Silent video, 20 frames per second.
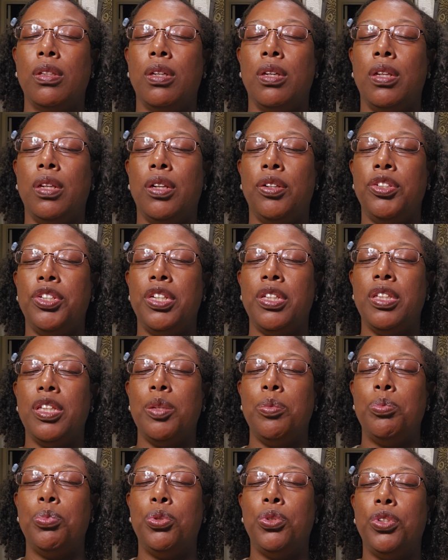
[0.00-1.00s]
And now gently
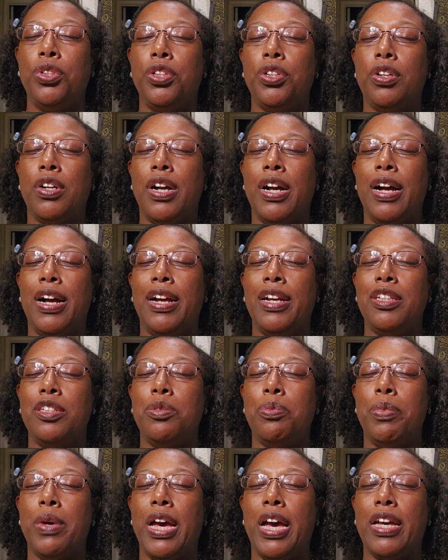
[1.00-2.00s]
pull your eyes
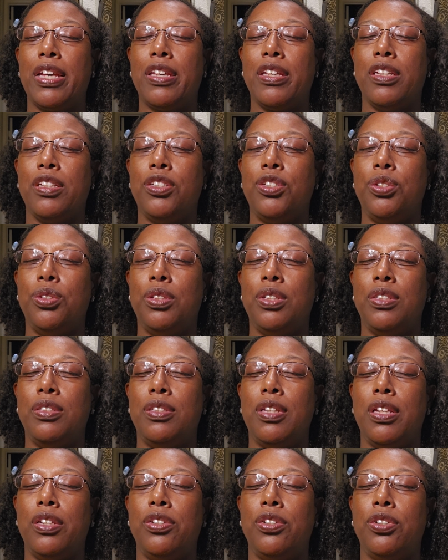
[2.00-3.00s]
back into the
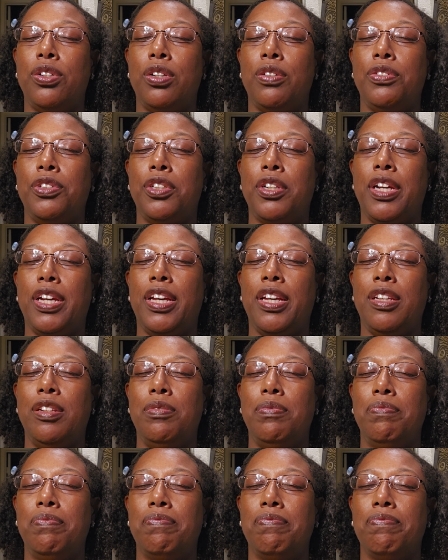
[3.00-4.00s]
center of your head.